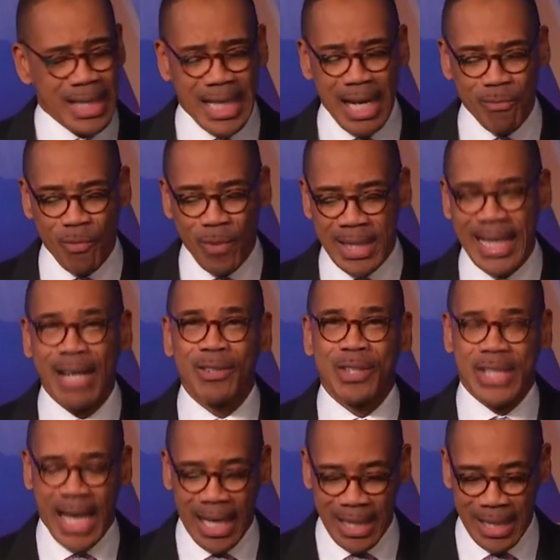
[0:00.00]
come without
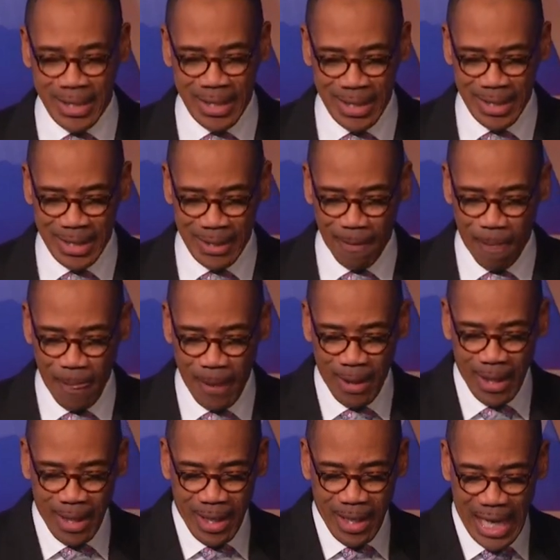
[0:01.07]
challenges.
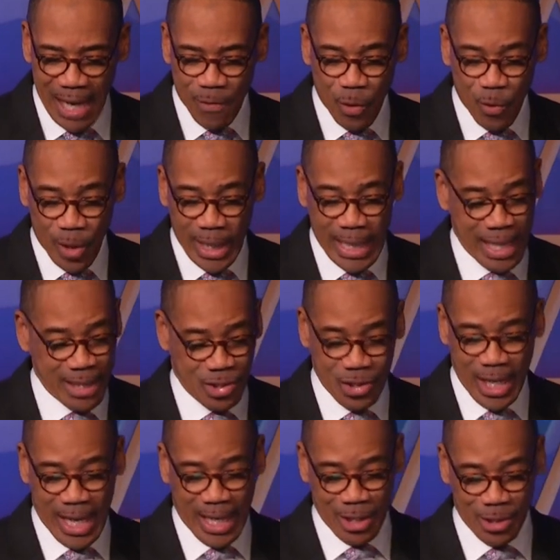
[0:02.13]
Everyone has
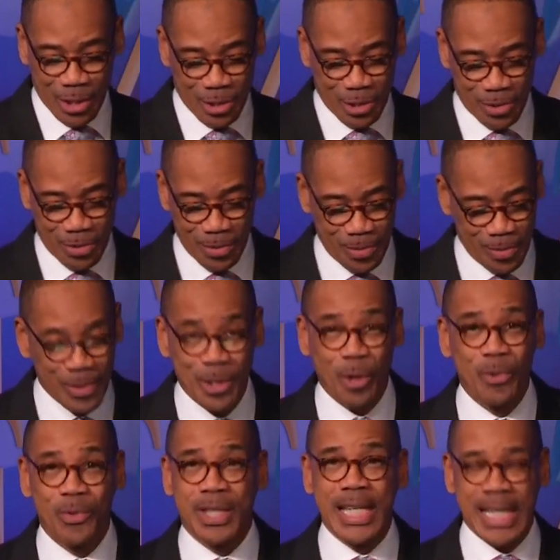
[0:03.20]
challenges.
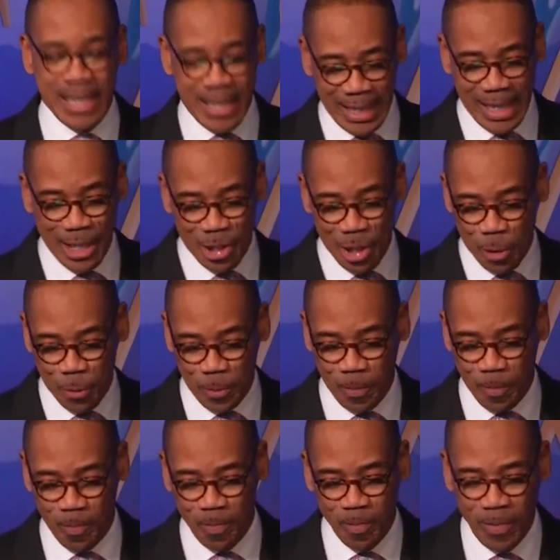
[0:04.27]
Don't think that they don't.
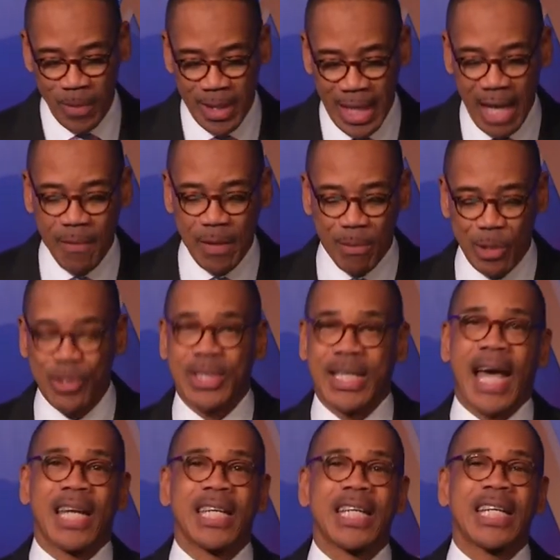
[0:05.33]
Even the most
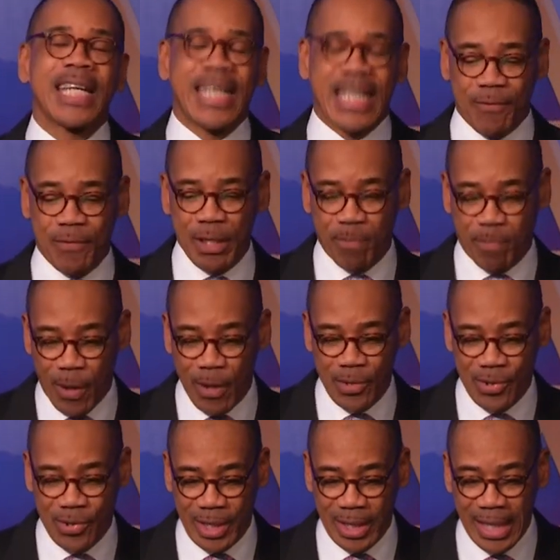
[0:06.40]
talented and gifted
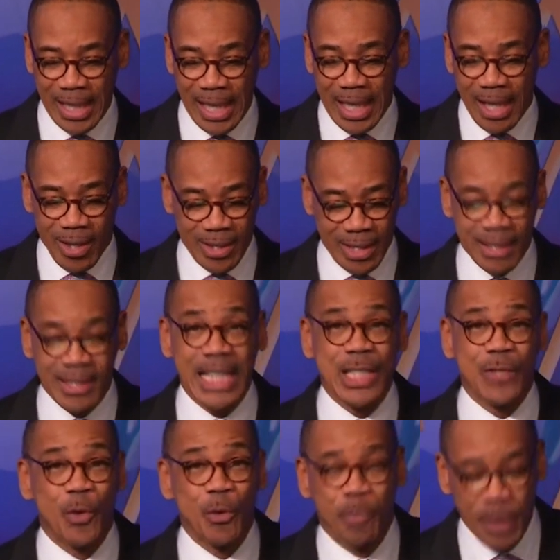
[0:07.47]
person or
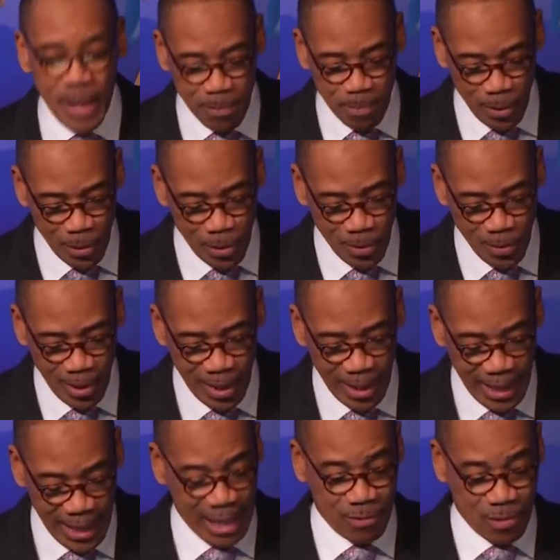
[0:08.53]
successful people
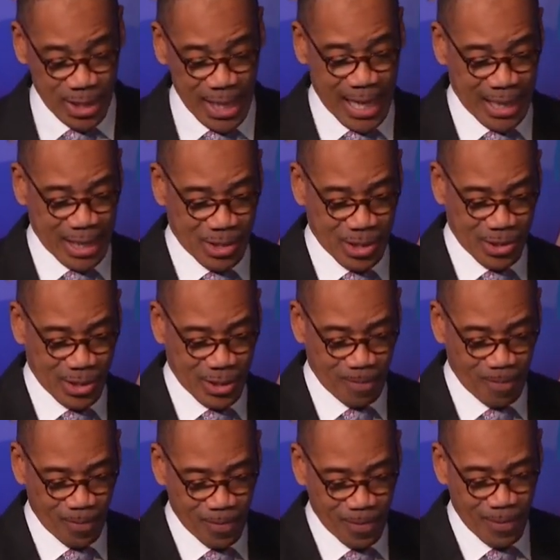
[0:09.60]
have
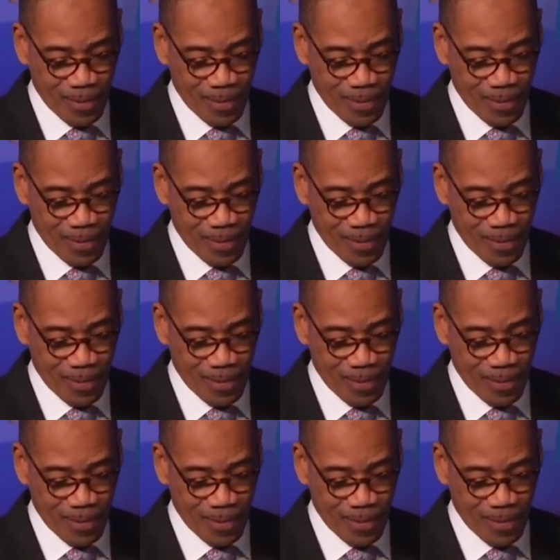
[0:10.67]
challenges.